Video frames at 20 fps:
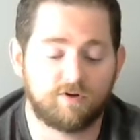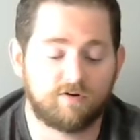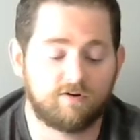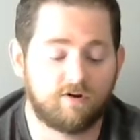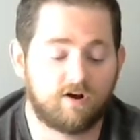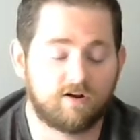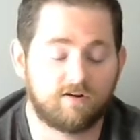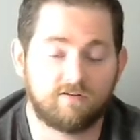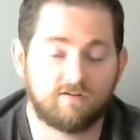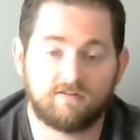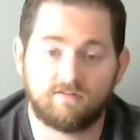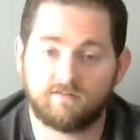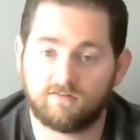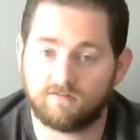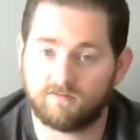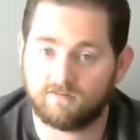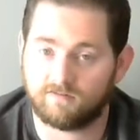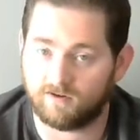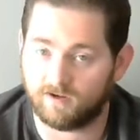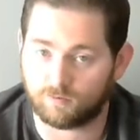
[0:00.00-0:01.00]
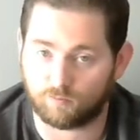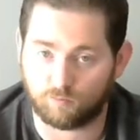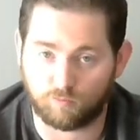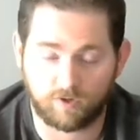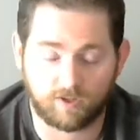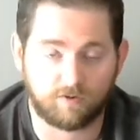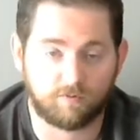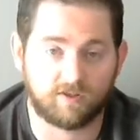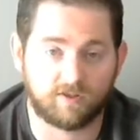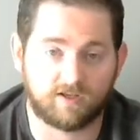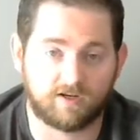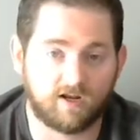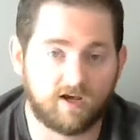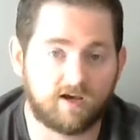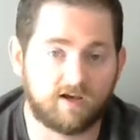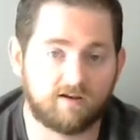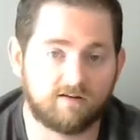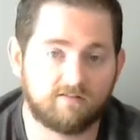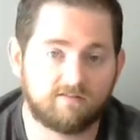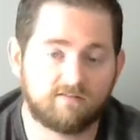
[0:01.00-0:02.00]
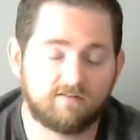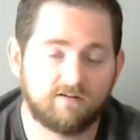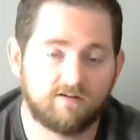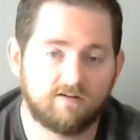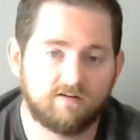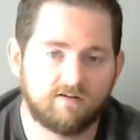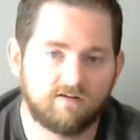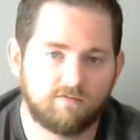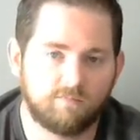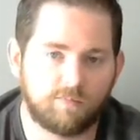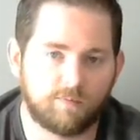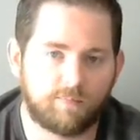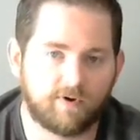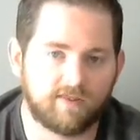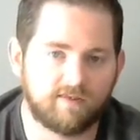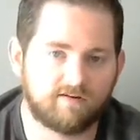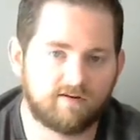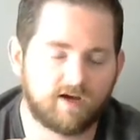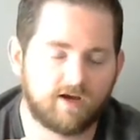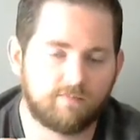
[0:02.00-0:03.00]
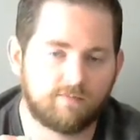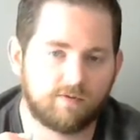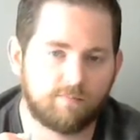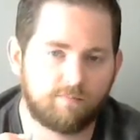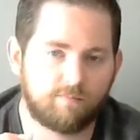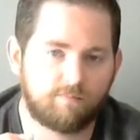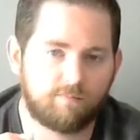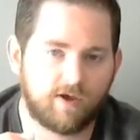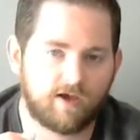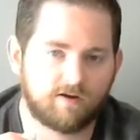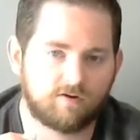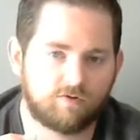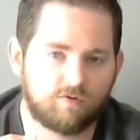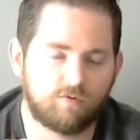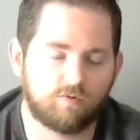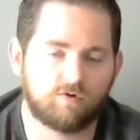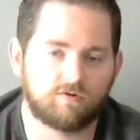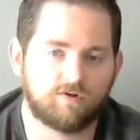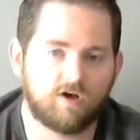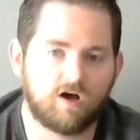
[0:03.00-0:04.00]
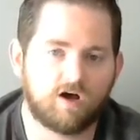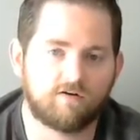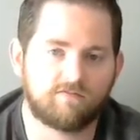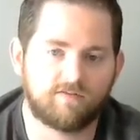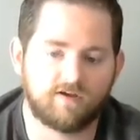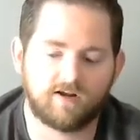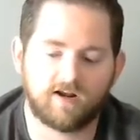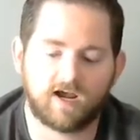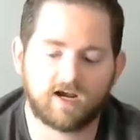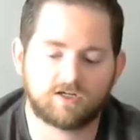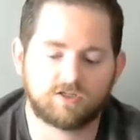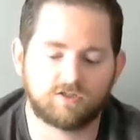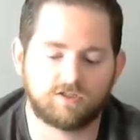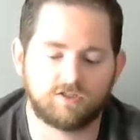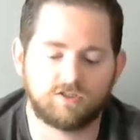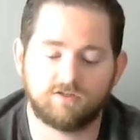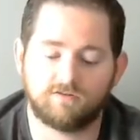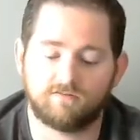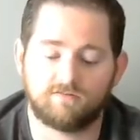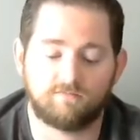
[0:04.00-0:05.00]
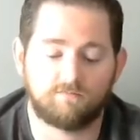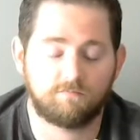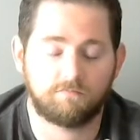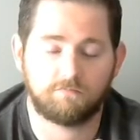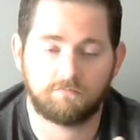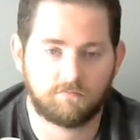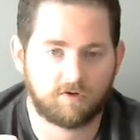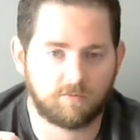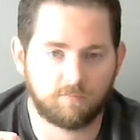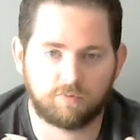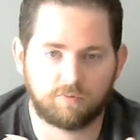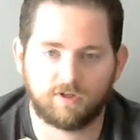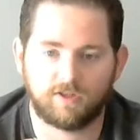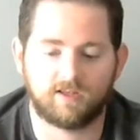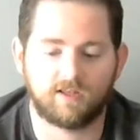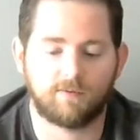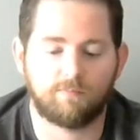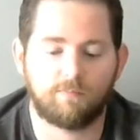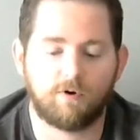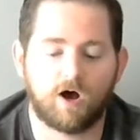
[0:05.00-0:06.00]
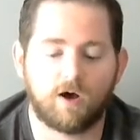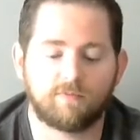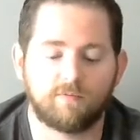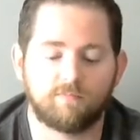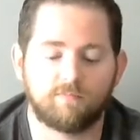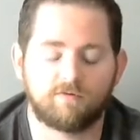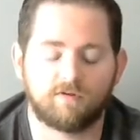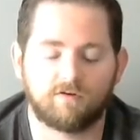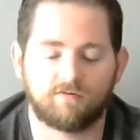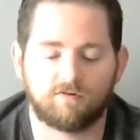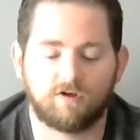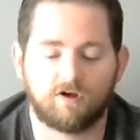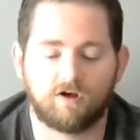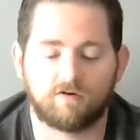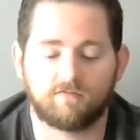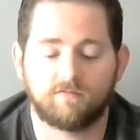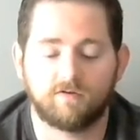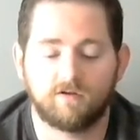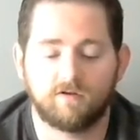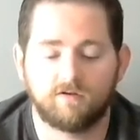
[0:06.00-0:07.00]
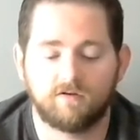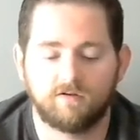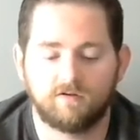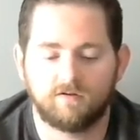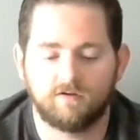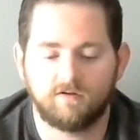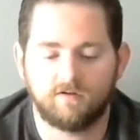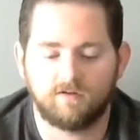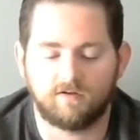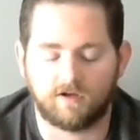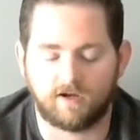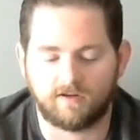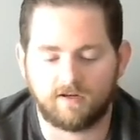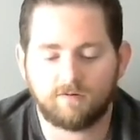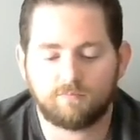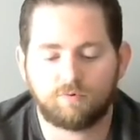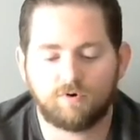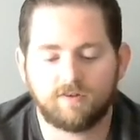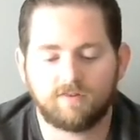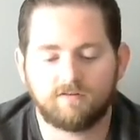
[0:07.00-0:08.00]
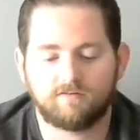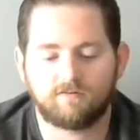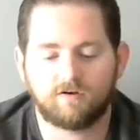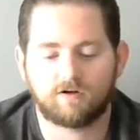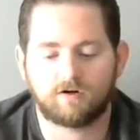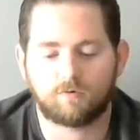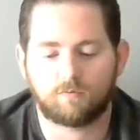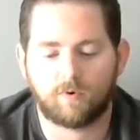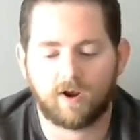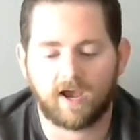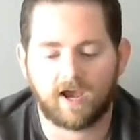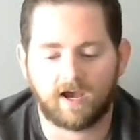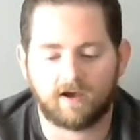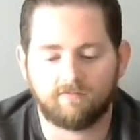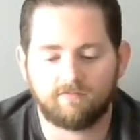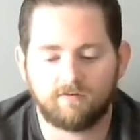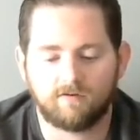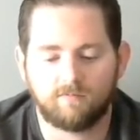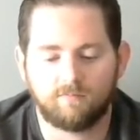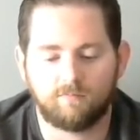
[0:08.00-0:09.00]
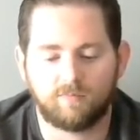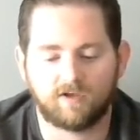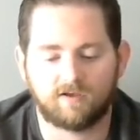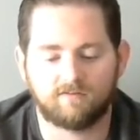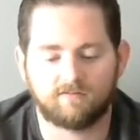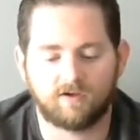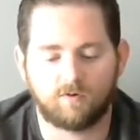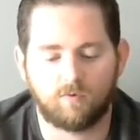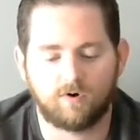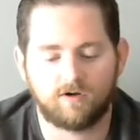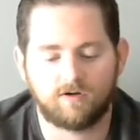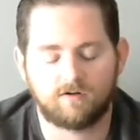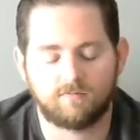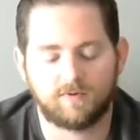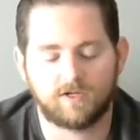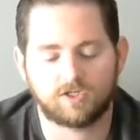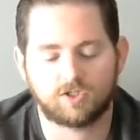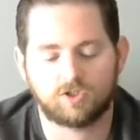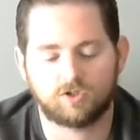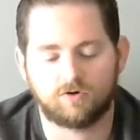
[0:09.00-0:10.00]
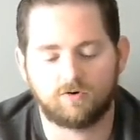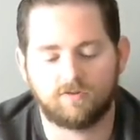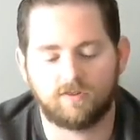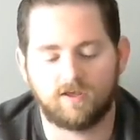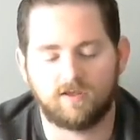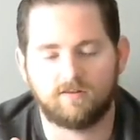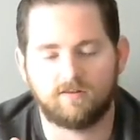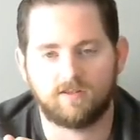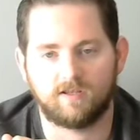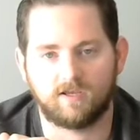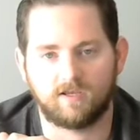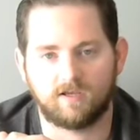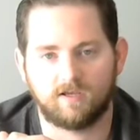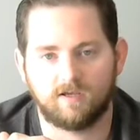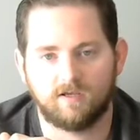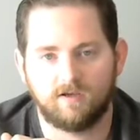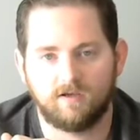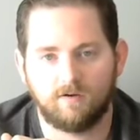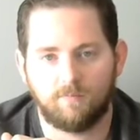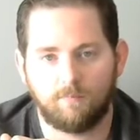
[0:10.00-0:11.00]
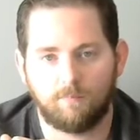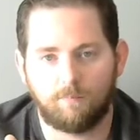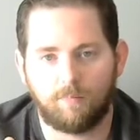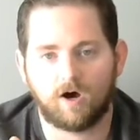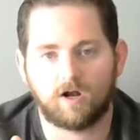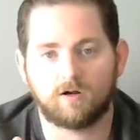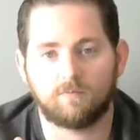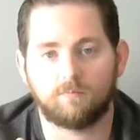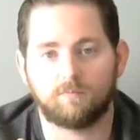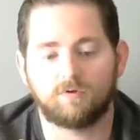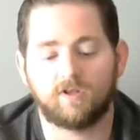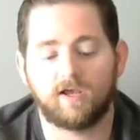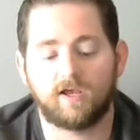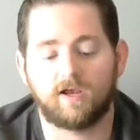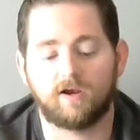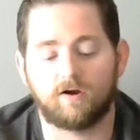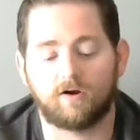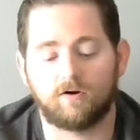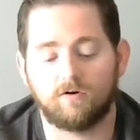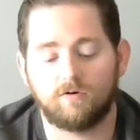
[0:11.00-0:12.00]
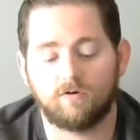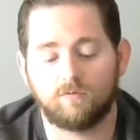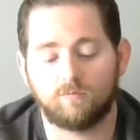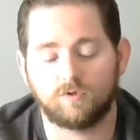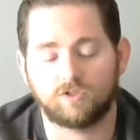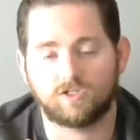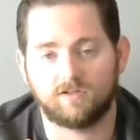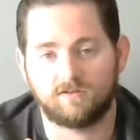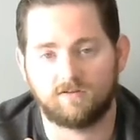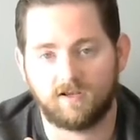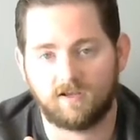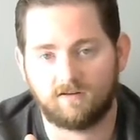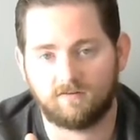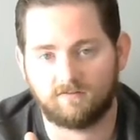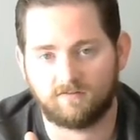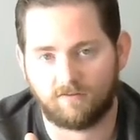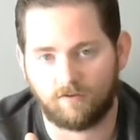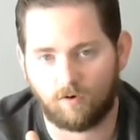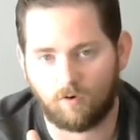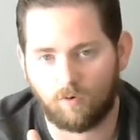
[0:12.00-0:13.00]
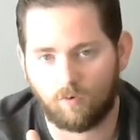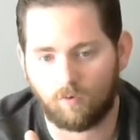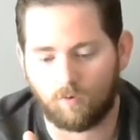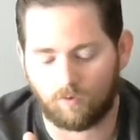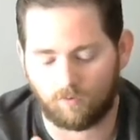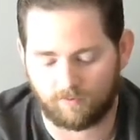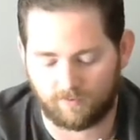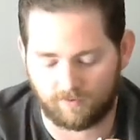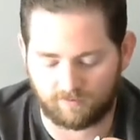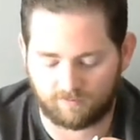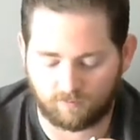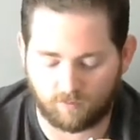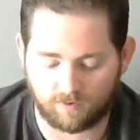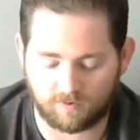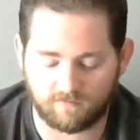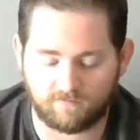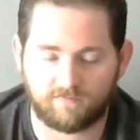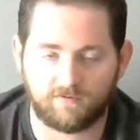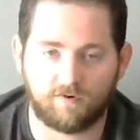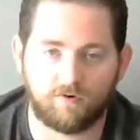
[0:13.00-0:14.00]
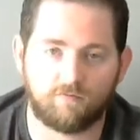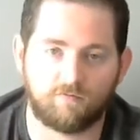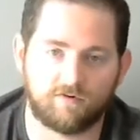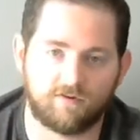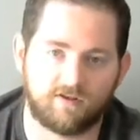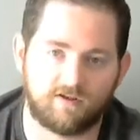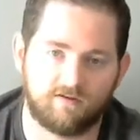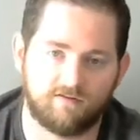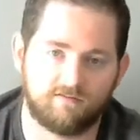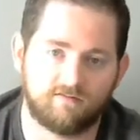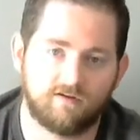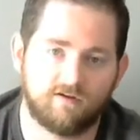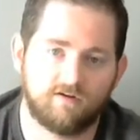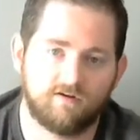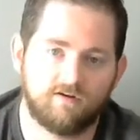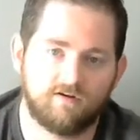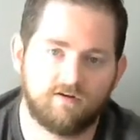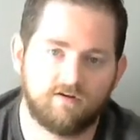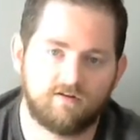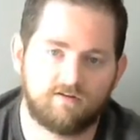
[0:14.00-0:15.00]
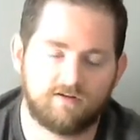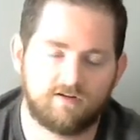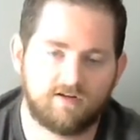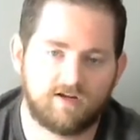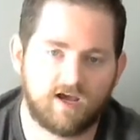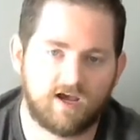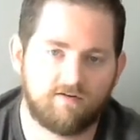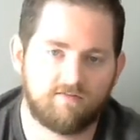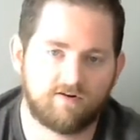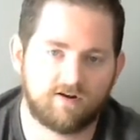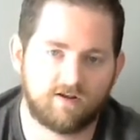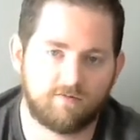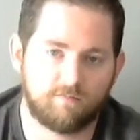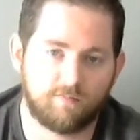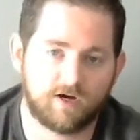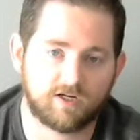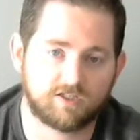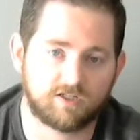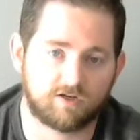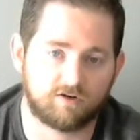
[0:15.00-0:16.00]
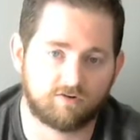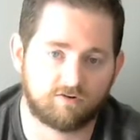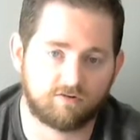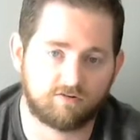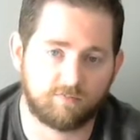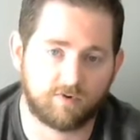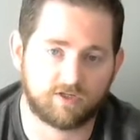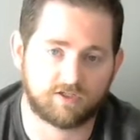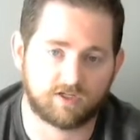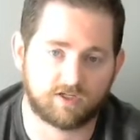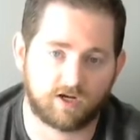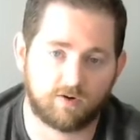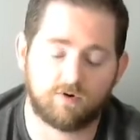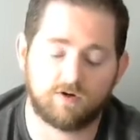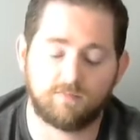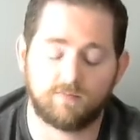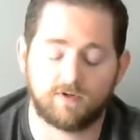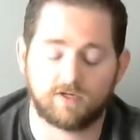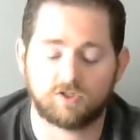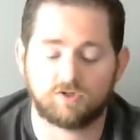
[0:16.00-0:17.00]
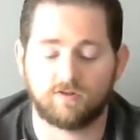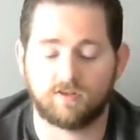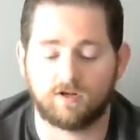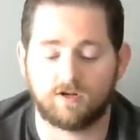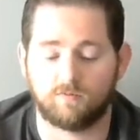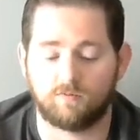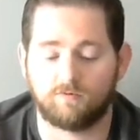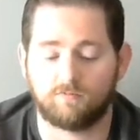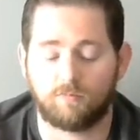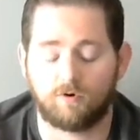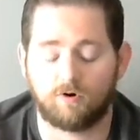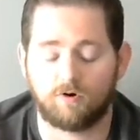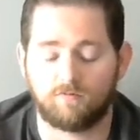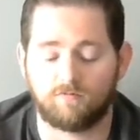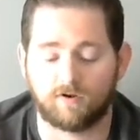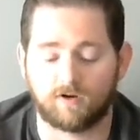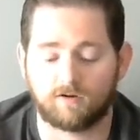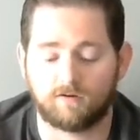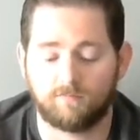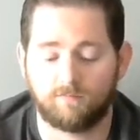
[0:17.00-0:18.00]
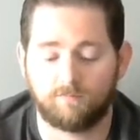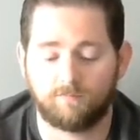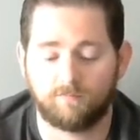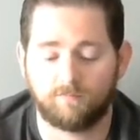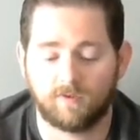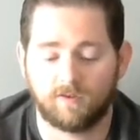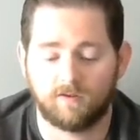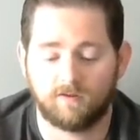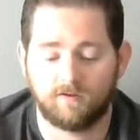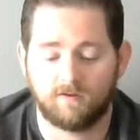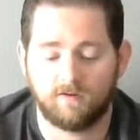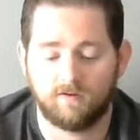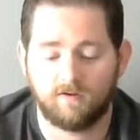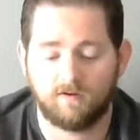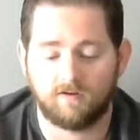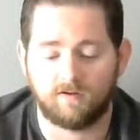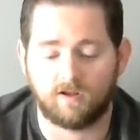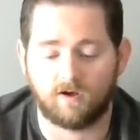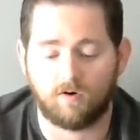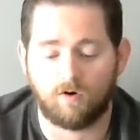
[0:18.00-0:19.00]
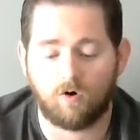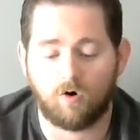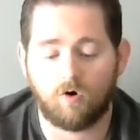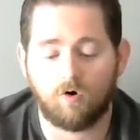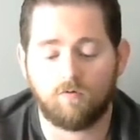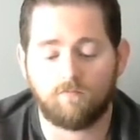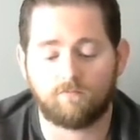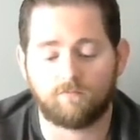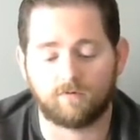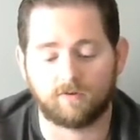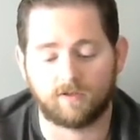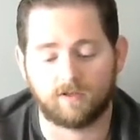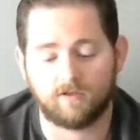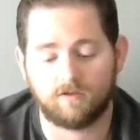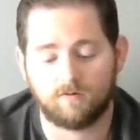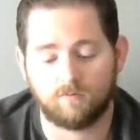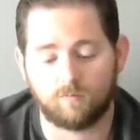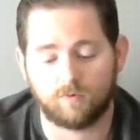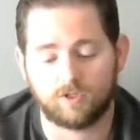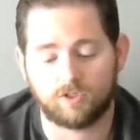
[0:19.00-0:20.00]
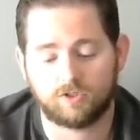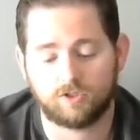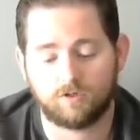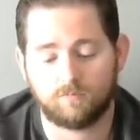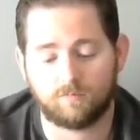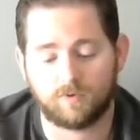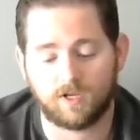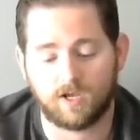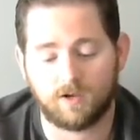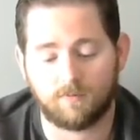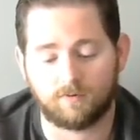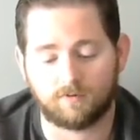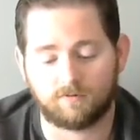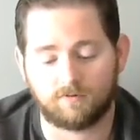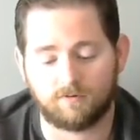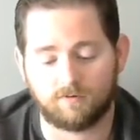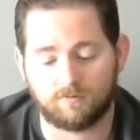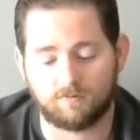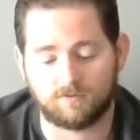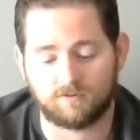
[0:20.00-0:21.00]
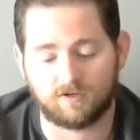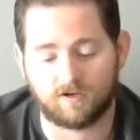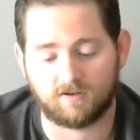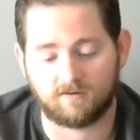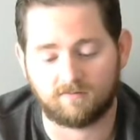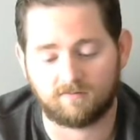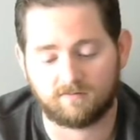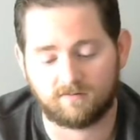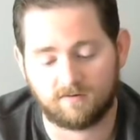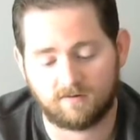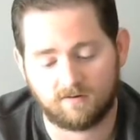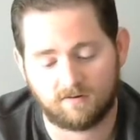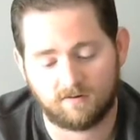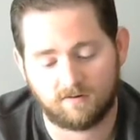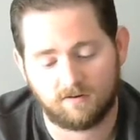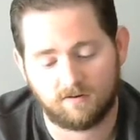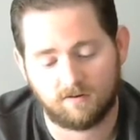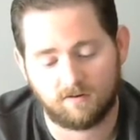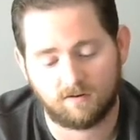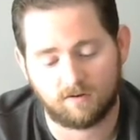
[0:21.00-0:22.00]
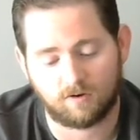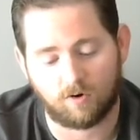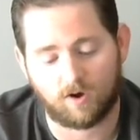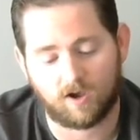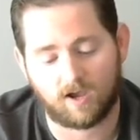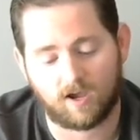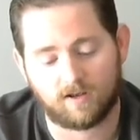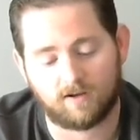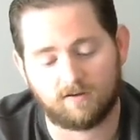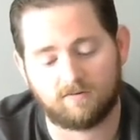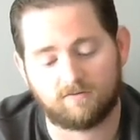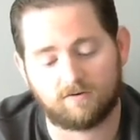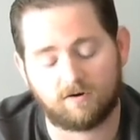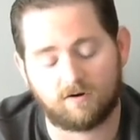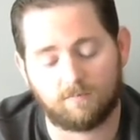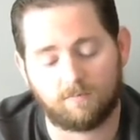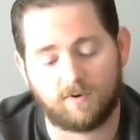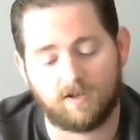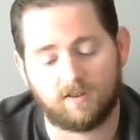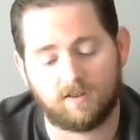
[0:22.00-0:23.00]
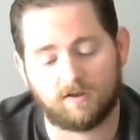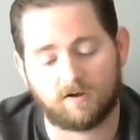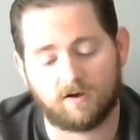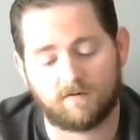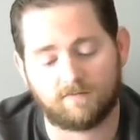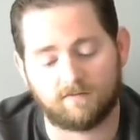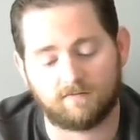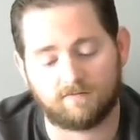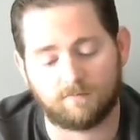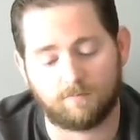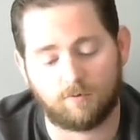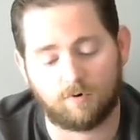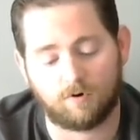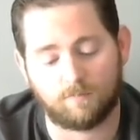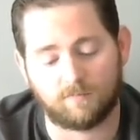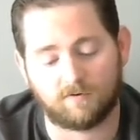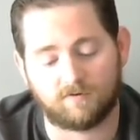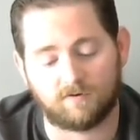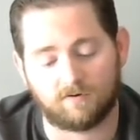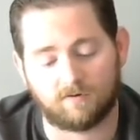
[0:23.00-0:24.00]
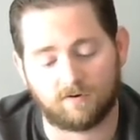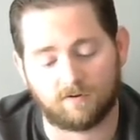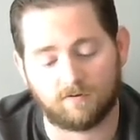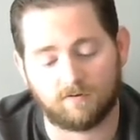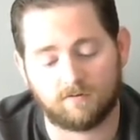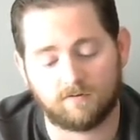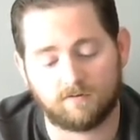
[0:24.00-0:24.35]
on stuck really, really nice, but by the time the bed cooled off, they had actually just completely popped themselves off. Now, I did print this on a raft because I wanted to make sure that the bottom layer, which contains the hole that's going to fit over these, didn't have any mushing or smudging. I wanted to make sure that it was perfect. Now hopefully we should be able to just go ahead and start peeling off the support material